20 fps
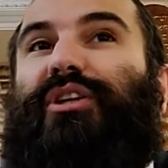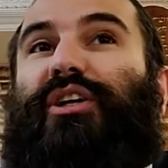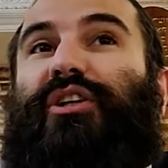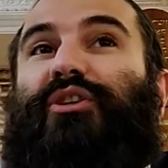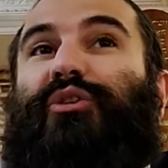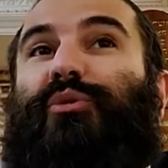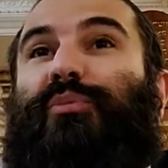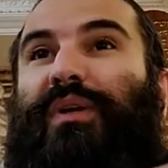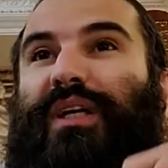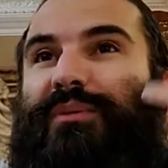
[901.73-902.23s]
and
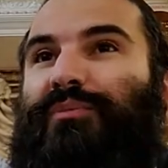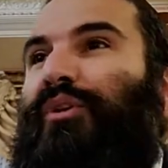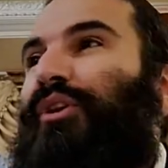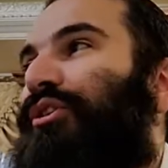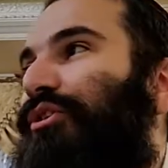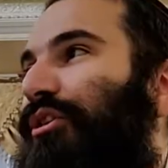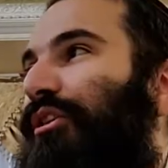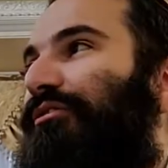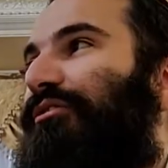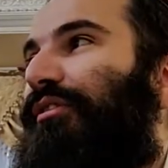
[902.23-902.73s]
you made
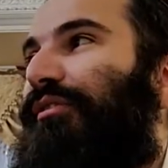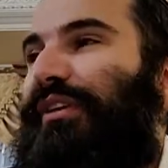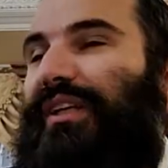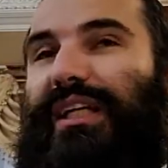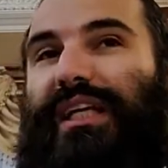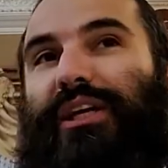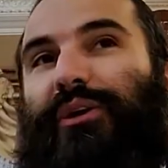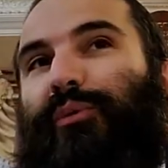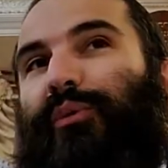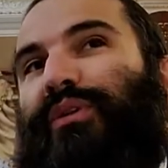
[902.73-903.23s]
money off of it,
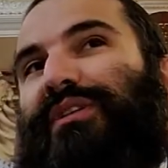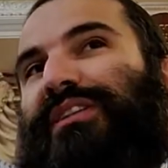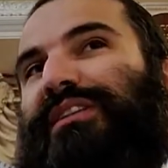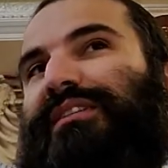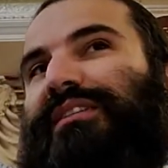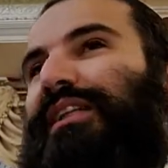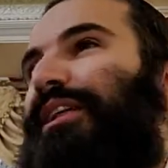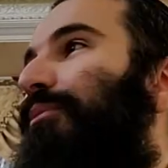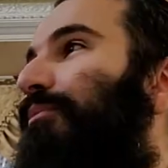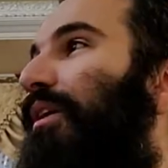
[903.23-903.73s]
it
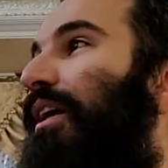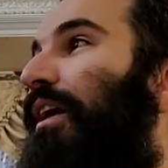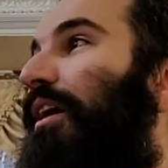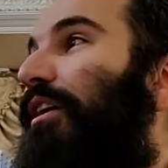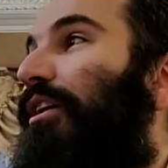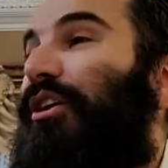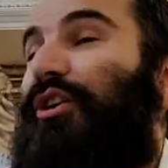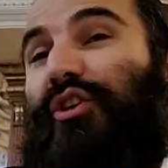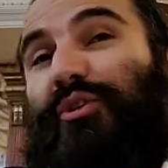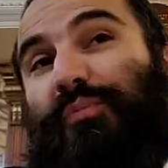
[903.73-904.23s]
wasn't him.
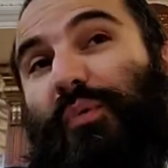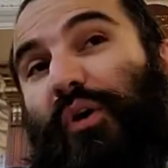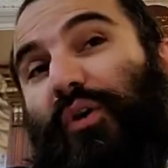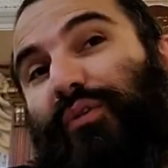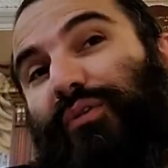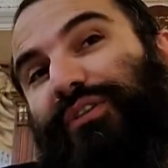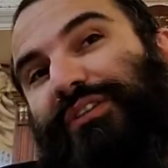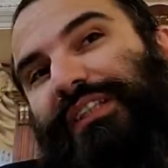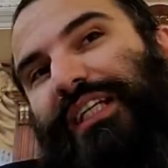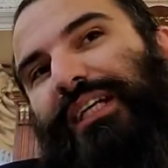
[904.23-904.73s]
Because Baruch
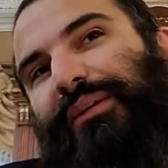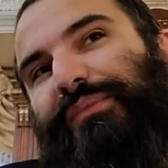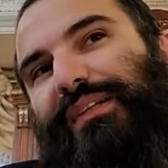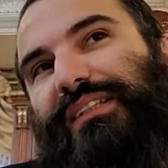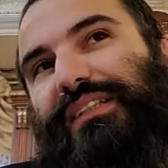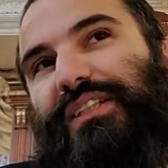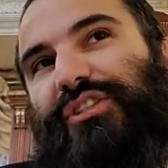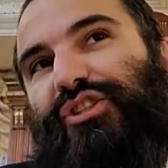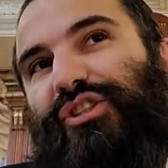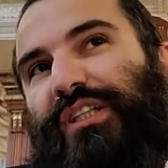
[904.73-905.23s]
Hu sent him
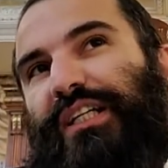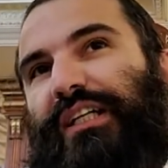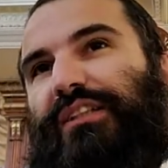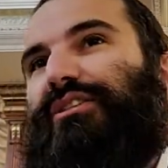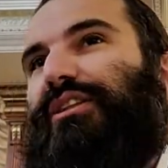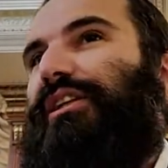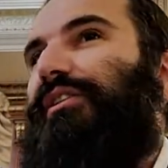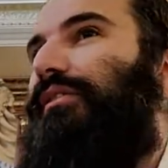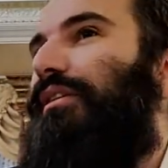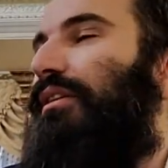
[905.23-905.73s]
as a shliach
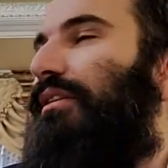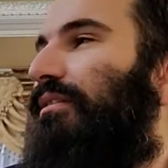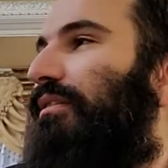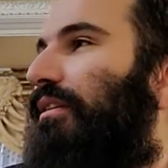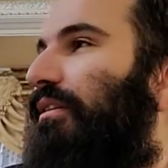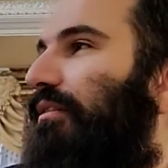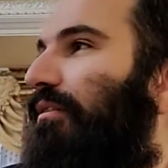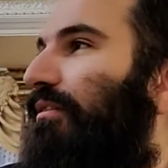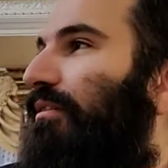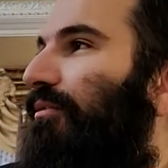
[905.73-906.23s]
to give you this
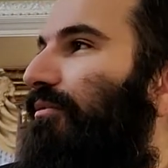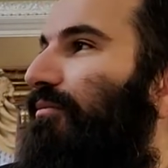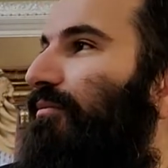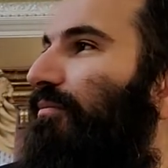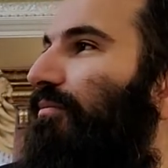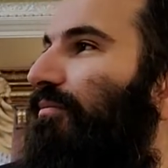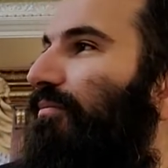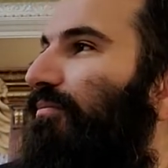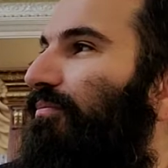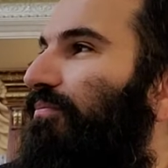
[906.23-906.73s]
deal.
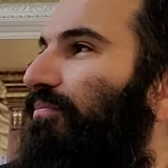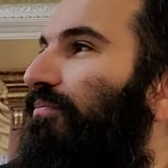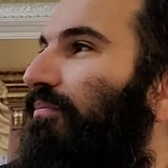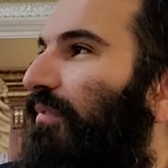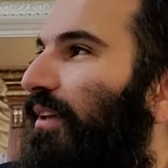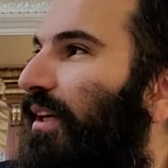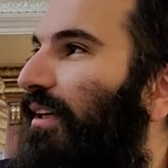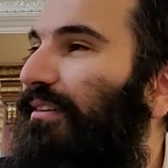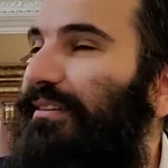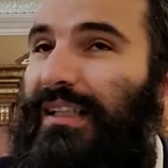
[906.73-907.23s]

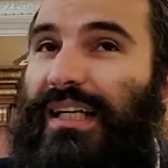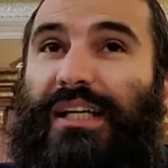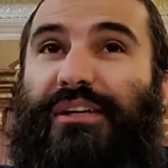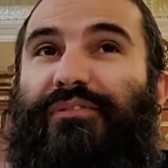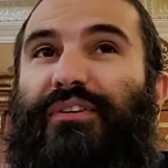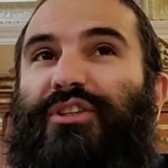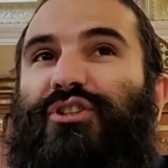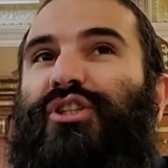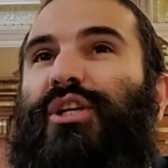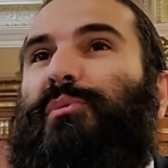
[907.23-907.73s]
Instead,
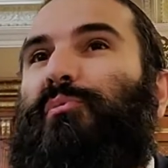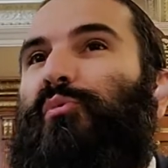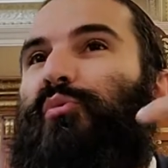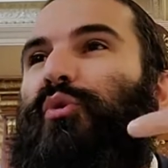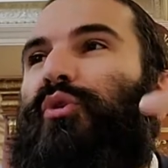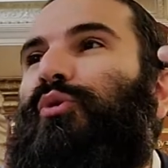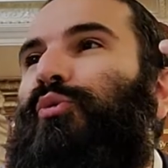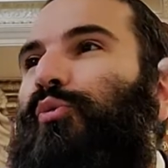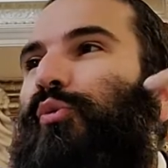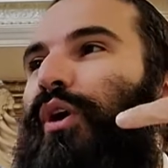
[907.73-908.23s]
if Hashem
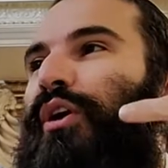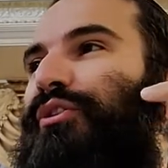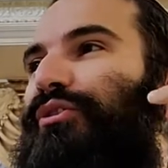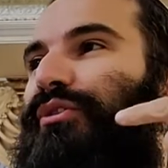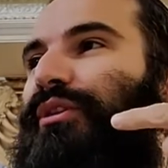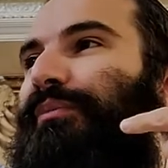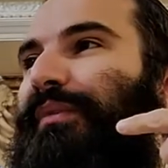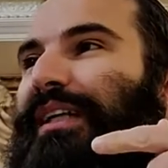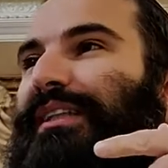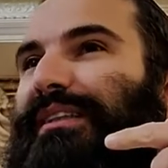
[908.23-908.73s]
wouldn't want
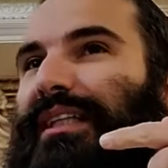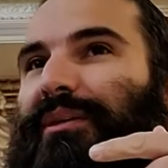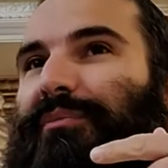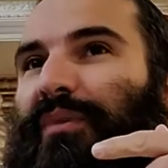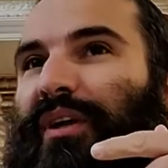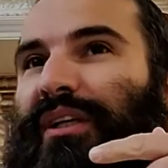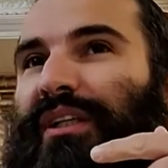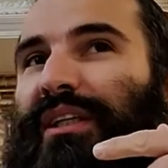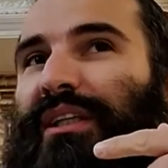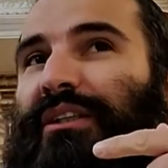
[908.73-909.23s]
you to make that
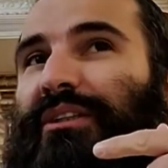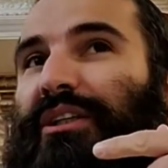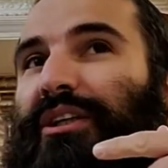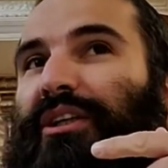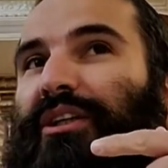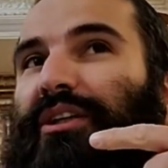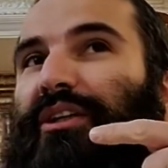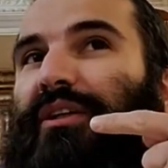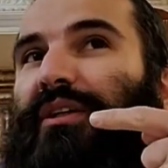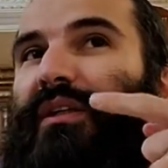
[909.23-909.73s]
money,
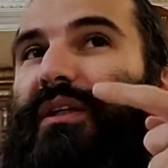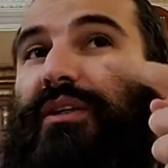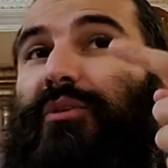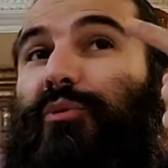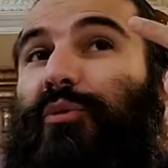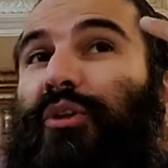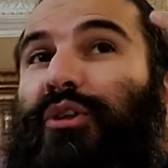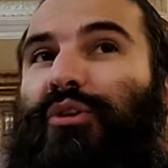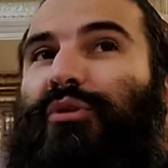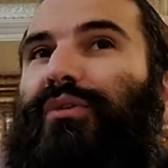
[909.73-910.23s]

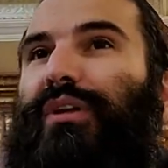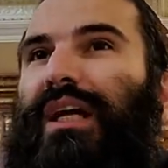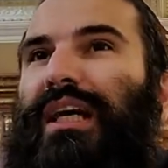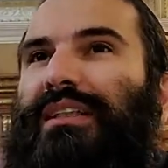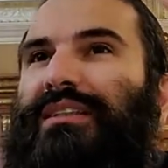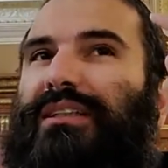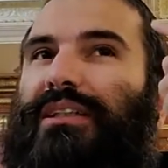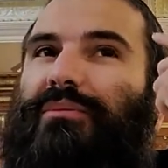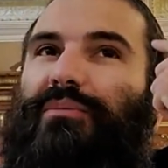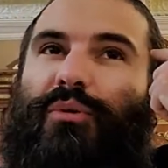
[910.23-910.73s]
when you would
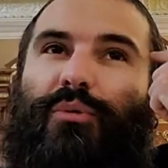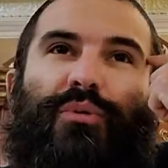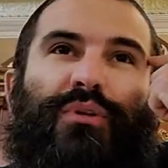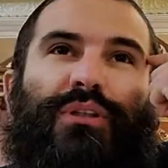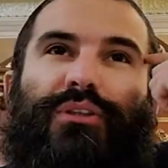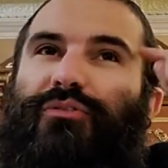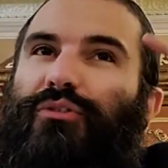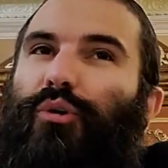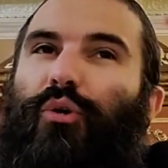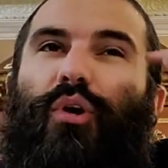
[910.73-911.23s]
ask him, he
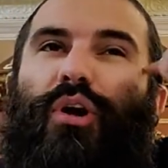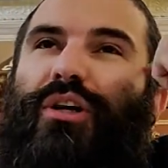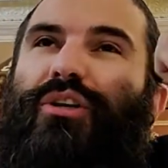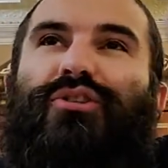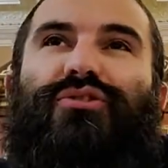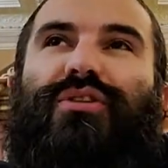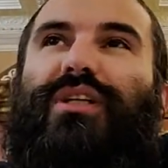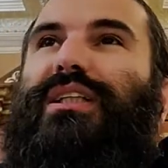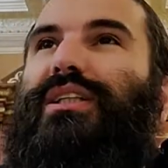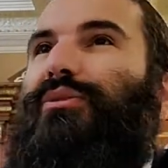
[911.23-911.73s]
wouldn't even
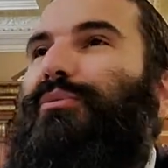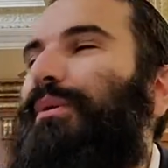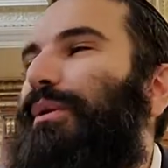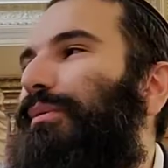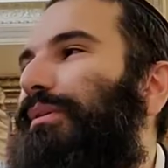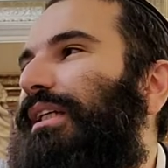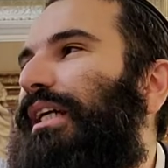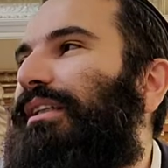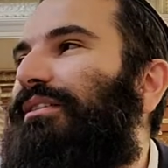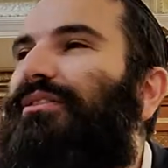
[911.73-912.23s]
orchestrate it to be
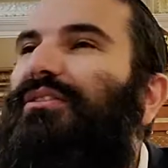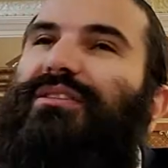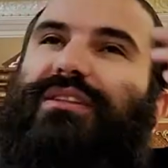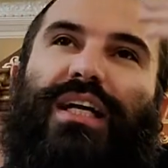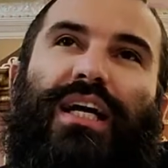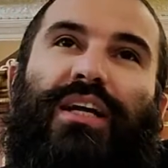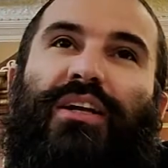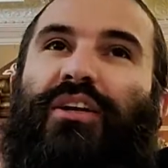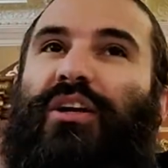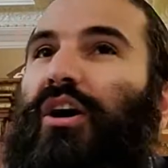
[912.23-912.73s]
able to answer. He'd say,
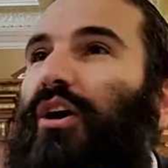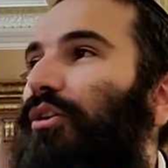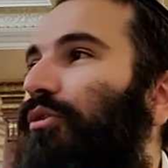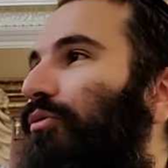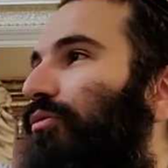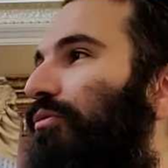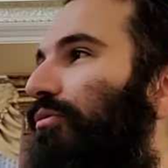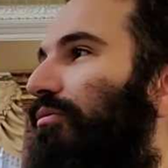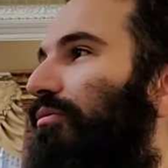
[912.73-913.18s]
I don't know.